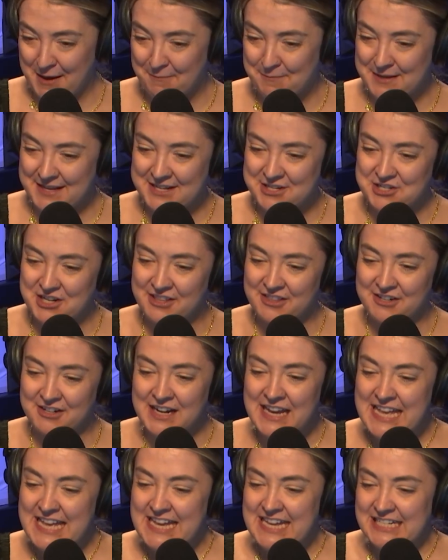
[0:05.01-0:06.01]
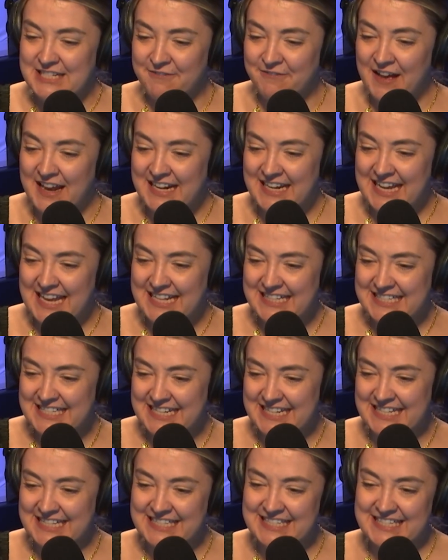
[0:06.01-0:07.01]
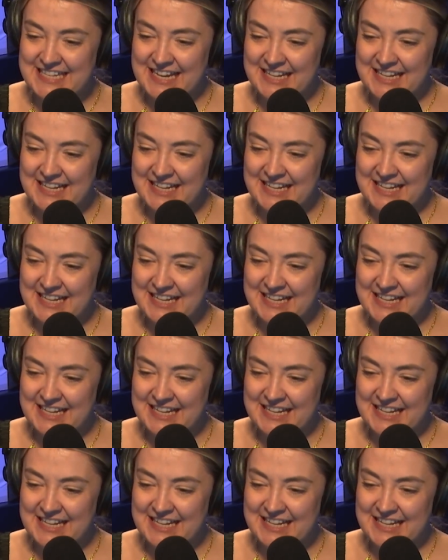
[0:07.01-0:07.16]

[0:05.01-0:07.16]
from helping each other defend against